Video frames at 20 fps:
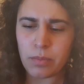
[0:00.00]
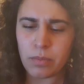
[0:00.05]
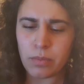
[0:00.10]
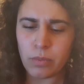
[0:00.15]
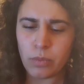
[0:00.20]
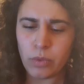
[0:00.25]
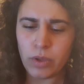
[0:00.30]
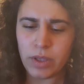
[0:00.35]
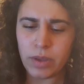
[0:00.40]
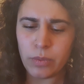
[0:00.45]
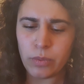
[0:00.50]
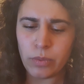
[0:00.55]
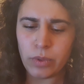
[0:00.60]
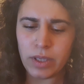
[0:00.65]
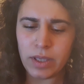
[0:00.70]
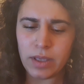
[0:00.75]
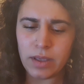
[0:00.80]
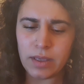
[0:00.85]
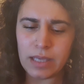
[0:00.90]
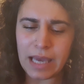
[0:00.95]

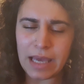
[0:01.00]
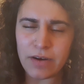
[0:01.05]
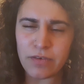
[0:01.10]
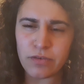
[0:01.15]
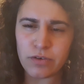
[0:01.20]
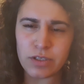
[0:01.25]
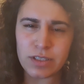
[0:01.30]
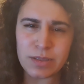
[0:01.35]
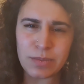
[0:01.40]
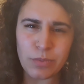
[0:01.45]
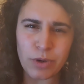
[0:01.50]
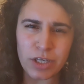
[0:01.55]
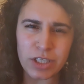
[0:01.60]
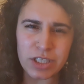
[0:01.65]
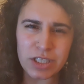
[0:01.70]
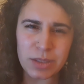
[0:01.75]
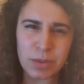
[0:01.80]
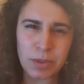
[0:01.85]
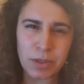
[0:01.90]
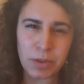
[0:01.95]
we get a first
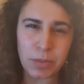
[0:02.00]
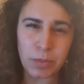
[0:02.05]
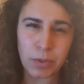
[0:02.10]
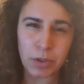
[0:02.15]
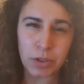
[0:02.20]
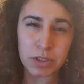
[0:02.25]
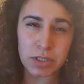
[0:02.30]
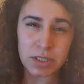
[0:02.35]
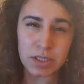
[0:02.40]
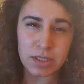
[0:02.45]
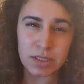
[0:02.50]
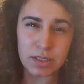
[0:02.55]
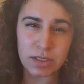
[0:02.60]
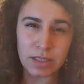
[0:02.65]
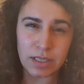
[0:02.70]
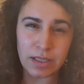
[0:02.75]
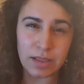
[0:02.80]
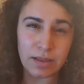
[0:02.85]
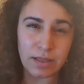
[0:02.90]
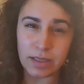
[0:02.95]
impression about a person
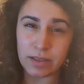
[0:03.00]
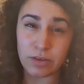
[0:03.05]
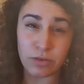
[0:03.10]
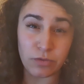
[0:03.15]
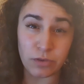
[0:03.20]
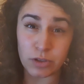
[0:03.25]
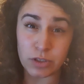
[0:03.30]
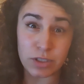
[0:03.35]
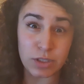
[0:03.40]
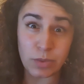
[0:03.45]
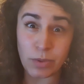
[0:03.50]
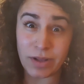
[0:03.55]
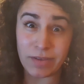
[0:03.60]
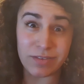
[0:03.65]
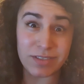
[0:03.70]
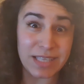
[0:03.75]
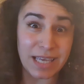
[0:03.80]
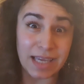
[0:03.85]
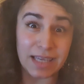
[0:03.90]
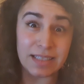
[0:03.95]
in like the first
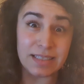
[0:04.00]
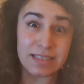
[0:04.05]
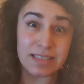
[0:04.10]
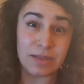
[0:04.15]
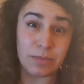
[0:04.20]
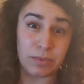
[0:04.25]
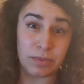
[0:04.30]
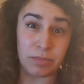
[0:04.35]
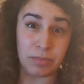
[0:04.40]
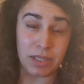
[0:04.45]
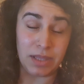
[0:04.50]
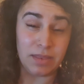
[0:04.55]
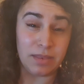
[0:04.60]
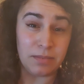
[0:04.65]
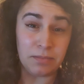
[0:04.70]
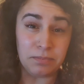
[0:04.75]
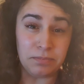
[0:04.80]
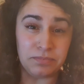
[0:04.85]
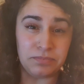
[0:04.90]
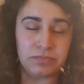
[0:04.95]
12 seconds that we meet
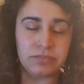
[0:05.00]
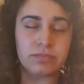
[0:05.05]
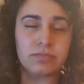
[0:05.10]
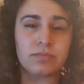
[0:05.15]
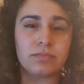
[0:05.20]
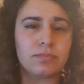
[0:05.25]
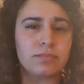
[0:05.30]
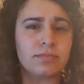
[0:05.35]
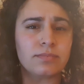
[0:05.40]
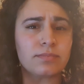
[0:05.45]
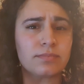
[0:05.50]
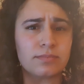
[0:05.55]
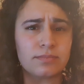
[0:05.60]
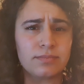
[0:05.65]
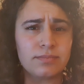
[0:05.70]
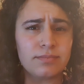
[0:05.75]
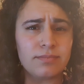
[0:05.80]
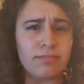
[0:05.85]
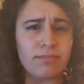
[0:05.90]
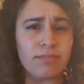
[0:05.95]
them.
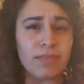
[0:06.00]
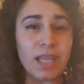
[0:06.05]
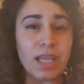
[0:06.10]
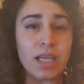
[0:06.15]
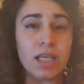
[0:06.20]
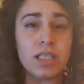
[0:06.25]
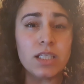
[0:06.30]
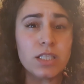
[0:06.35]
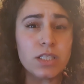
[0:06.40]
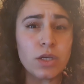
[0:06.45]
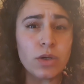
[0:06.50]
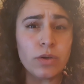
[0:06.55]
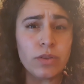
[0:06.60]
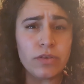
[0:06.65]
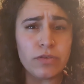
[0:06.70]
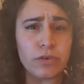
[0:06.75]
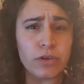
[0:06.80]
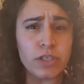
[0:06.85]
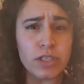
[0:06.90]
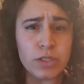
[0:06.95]
And so in
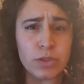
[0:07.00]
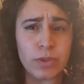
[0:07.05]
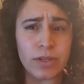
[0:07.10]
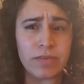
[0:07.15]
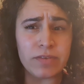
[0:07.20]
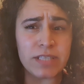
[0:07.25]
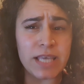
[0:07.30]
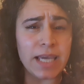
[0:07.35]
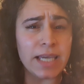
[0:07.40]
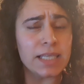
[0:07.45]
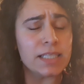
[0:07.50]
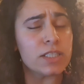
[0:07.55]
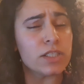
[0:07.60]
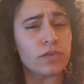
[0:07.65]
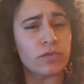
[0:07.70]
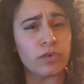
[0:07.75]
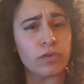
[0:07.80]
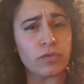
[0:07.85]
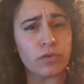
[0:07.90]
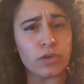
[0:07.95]
the first 12 seconds
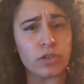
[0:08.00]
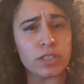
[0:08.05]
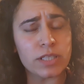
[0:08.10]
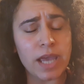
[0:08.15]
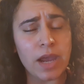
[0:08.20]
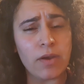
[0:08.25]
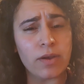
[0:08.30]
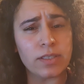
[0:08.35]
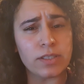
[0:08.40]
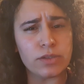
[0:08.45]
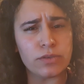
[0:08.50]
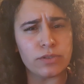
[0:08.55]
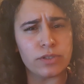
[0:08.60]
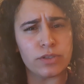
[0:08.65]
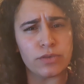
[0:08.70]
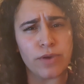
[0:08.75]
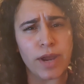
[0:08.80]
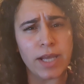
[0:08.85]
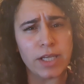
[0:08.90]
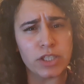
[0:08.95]
of your first character
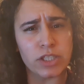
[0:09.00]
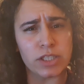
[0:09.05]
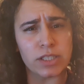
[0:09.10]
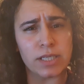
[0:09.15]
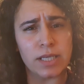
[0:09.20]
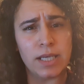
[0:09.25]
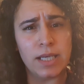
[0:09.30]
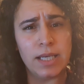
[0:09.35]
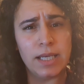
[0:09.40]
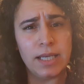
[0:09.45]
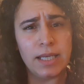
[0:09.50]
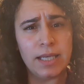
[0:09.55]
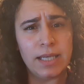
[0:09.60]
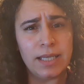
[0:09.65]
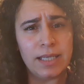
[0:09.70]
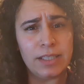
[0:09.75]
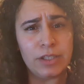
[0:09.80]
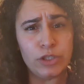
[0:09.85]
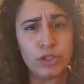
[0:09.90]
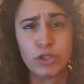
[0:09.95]
interaction,
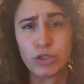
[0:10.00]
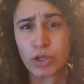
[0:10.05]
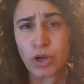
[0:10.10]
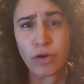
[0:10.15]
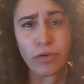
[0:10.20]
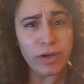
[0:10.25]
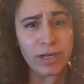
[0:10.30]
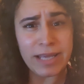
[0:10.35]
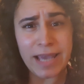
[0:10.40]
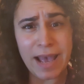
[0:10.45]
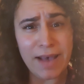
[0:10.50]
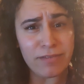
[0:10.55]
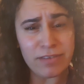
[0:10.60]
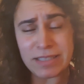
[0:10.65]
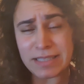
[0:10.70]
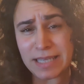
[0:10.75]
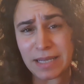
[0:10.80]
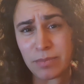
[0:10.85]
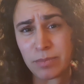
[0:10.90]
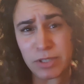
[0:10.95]
you should already have
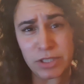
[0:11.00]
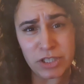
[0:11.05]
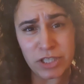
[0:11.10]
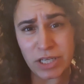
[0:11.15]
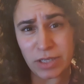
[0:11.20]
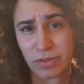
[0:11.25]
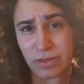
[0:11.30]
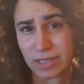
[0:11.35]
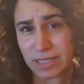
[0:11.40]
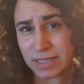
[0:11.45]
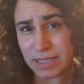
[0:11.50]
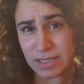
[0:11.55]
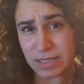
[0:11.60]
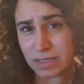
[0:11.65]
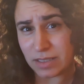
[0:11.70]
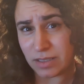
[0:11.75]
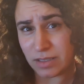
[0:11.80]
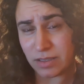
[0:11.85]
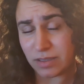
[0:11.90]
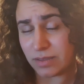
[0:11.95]
established how this is
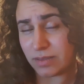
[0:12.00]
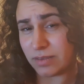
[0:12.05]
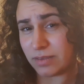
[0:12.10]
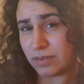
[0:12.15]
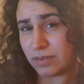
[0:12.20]
gonna,